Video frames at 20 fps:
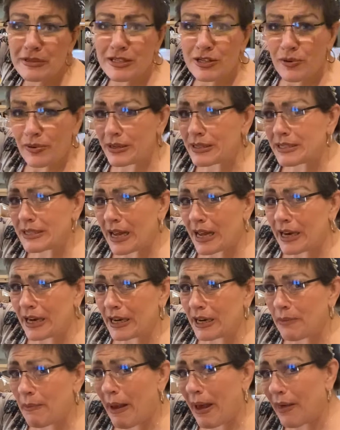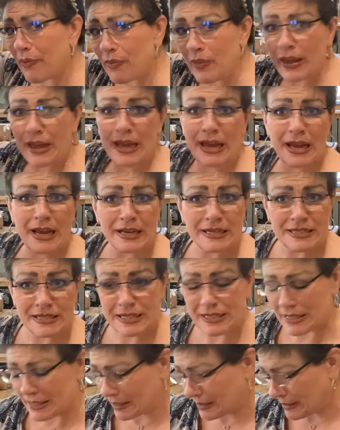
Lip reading: so excited about these.